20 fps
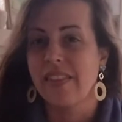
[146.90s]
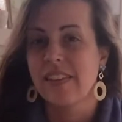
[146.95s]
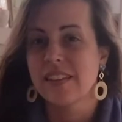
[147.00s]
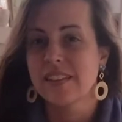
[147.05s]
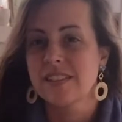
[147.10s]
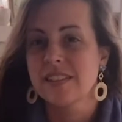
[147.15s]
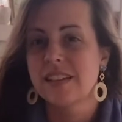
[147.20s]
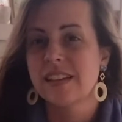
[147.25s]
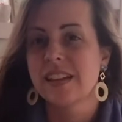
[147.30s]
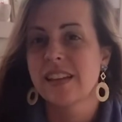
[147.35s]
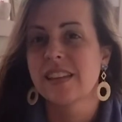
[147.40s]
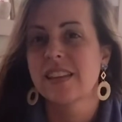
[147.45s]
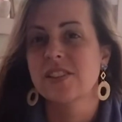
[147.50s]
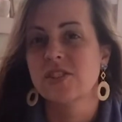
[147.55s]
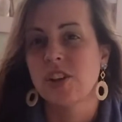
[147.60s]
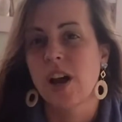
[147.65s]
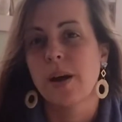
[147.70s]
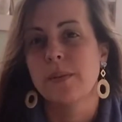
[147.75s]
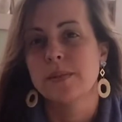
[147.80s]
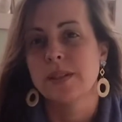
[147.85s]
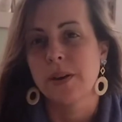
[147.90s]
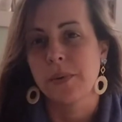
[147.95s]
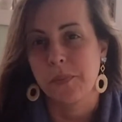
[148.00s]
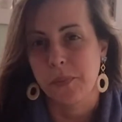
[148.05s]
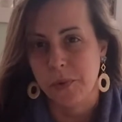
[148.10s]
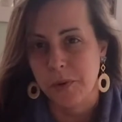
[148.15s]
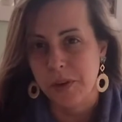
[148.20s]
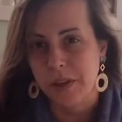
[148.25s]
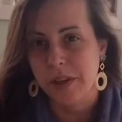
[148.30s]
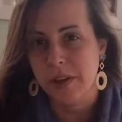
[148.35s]
that's going to get the job done
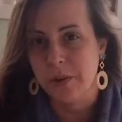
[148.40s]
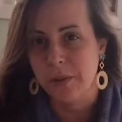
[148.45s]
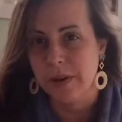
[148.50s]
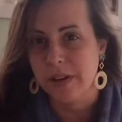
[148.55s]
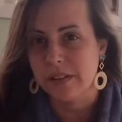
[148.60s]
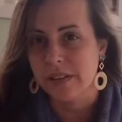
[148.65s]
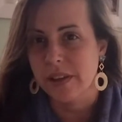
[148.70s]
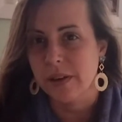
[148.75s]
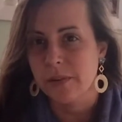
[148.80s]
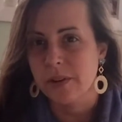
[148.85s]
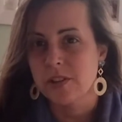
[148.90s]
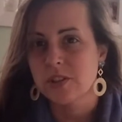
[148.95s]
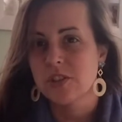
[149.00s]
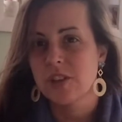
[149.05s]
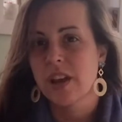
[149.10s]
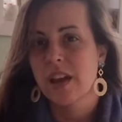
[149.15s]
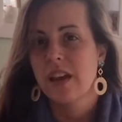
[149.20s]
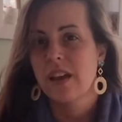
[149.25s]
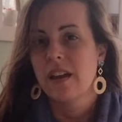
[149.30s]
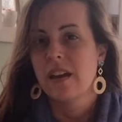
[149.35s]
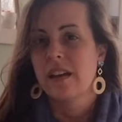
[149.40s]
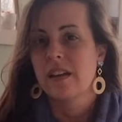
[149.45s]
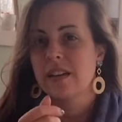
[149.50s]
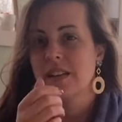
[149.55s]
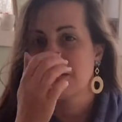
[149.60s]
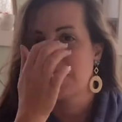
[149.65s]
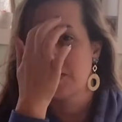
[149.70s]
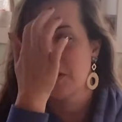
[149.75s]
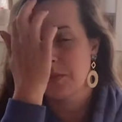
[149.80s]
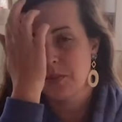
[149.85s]
really quickly, which
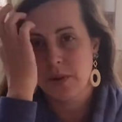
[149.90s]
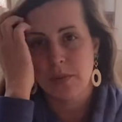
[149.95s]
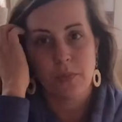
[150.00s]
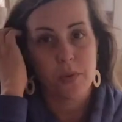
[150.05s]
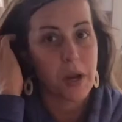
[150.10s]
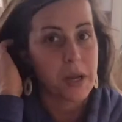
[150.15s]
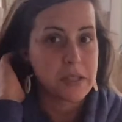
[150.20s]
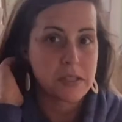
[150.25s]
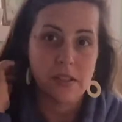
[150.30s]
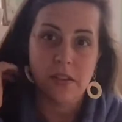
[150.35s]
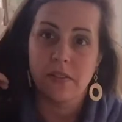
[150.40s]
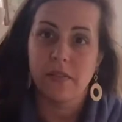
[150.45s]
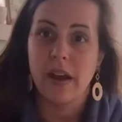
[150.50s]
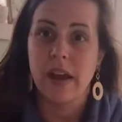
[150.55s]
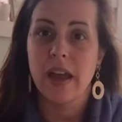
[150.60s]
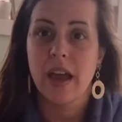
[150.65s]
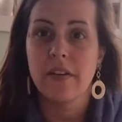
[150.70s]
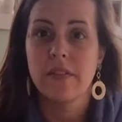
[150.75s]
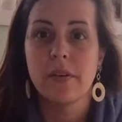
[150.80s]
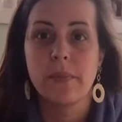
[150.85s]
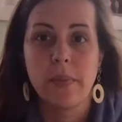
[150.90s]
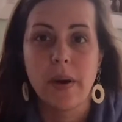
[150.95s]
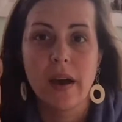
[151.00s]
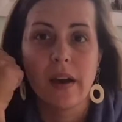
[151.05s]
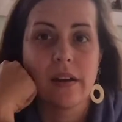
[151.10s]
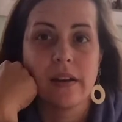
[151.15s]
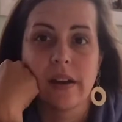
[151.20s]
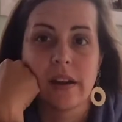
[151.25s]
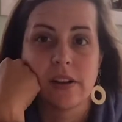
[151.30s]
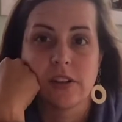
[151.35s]
is super impressive. I haven't
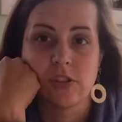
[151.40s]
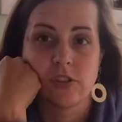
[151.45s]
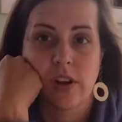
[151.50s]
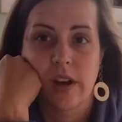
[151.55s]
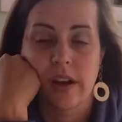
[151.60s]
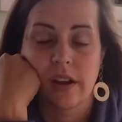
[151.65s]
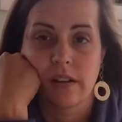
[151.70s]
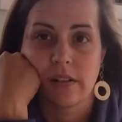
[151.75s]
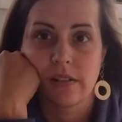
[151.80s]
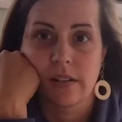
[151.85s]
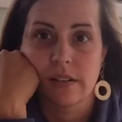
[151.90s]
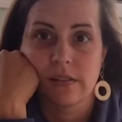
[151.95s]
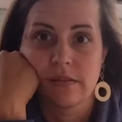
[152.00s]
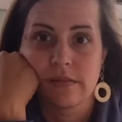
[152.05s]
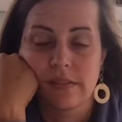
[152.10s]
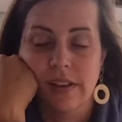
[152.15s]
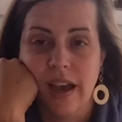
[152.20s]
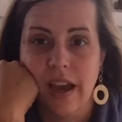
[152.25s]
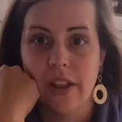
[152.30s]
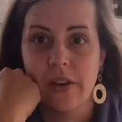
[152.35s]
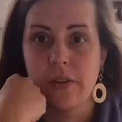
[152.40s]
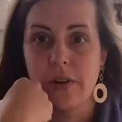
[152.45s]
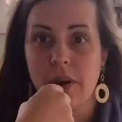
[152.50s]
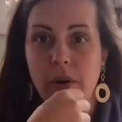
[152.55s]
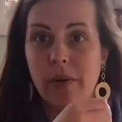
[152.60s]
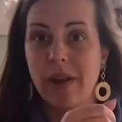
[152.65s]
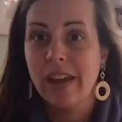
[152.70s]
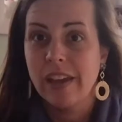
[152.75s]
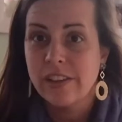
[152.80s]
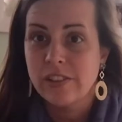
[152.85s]
bought a hair dryer in, I don't
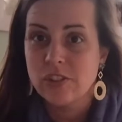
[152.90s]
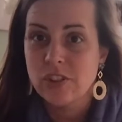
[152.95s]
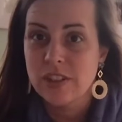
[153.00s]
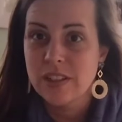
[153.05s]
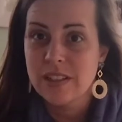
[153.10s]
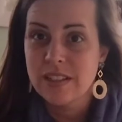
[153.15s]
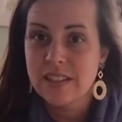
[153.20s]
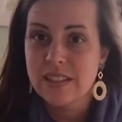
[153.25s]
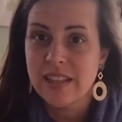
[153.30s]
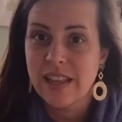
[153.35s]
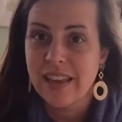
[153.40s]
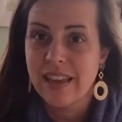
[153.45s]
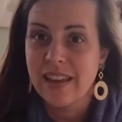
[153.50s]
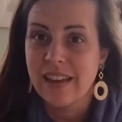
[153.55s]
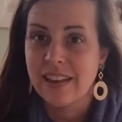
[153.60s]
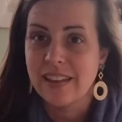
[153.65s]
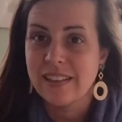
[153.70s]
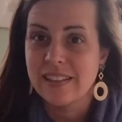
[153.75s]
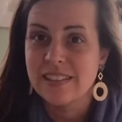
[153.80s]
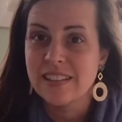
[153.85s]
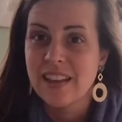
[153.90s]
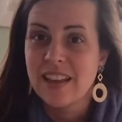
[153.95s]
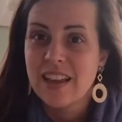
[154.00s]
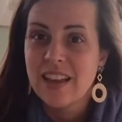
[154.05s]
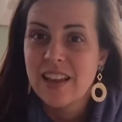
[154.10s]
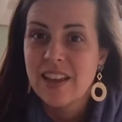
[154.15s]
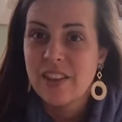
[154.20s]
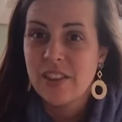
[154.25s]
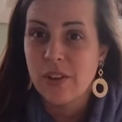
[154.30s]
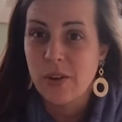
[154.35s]
know, ages. And
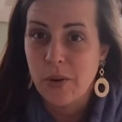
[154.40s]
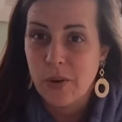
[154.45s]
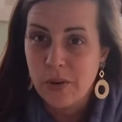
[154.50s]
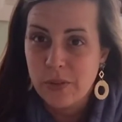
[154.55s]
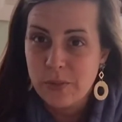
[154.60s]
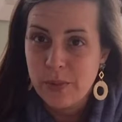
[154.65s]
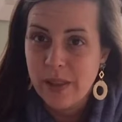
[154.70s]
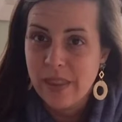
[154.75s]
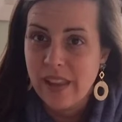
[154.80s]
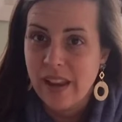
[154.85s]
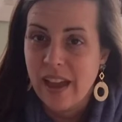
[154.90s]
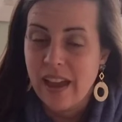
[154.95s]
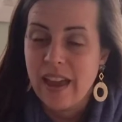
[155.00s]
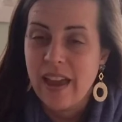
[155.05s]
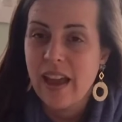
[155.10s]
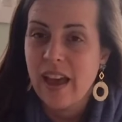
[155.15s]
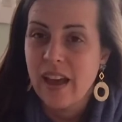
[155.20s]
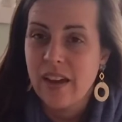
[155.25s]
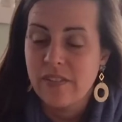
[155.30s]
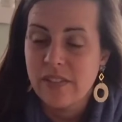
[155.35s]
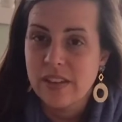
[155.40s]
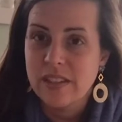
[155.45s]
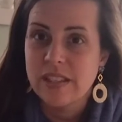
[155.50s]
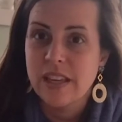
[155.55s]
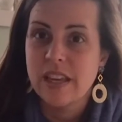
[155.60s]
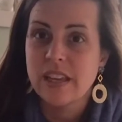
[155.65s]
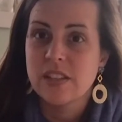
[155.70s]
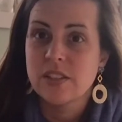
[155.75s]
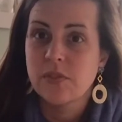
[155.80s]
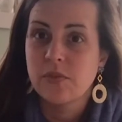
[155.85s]
the old one that I have, it
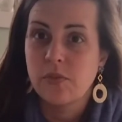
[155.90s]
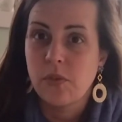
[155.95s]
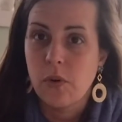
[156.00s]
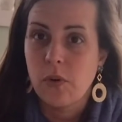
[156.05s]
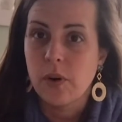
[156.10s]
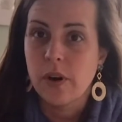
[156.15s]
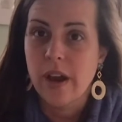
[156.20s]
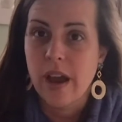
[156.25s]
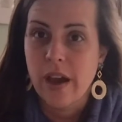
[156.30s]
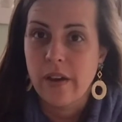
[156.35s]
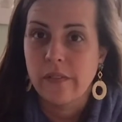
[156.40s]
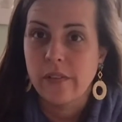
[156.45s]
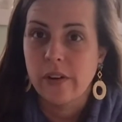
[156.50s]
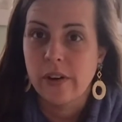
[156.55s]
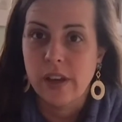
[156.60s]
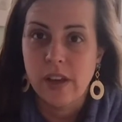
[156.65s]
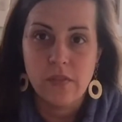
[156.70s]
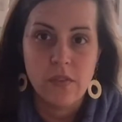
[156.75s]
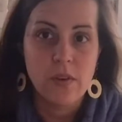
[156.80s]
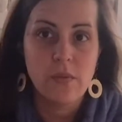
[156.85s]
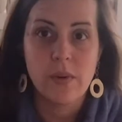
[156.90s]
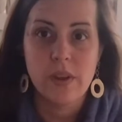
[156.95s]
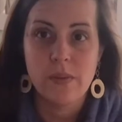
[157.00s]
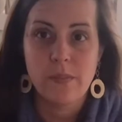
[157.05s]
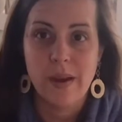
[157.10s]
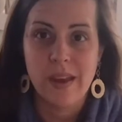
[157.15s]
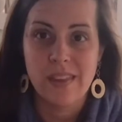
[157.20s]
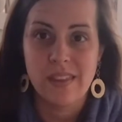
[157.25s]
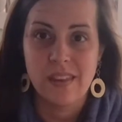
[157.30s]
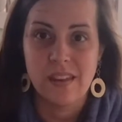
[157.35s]
takes forever, even with
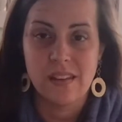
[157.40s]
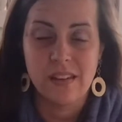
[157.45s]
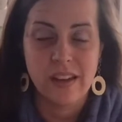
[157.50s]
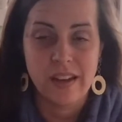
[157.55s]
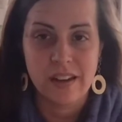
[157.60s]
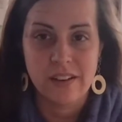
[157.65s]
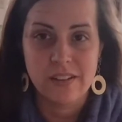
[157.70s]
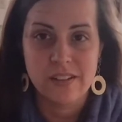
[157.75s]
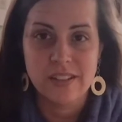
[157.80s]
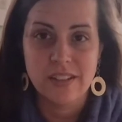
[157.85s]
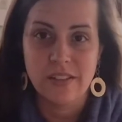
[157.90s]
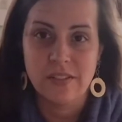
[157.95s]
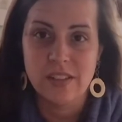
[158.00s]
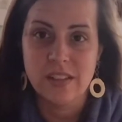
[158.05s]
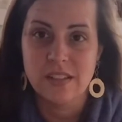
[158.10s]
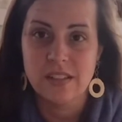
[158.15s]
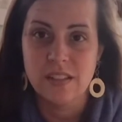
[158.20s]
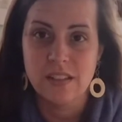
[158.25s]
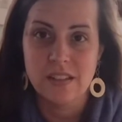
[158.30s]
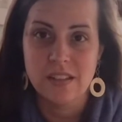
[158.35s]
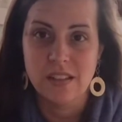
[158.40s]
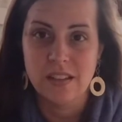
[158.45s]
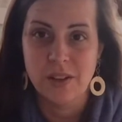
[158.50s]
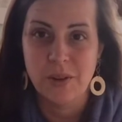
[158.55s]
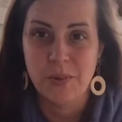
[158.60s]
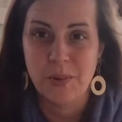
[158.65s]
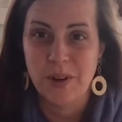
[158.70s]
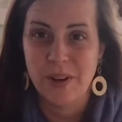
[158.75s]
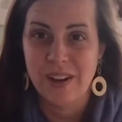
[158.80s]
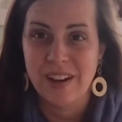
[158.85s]
my thin hair. So this is going to
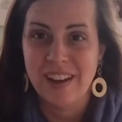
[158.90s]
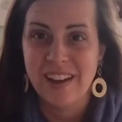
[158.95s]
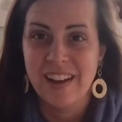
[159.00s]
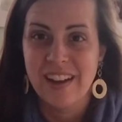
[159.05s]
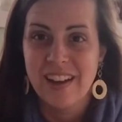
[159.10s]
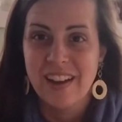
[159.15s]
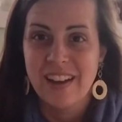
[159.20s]
work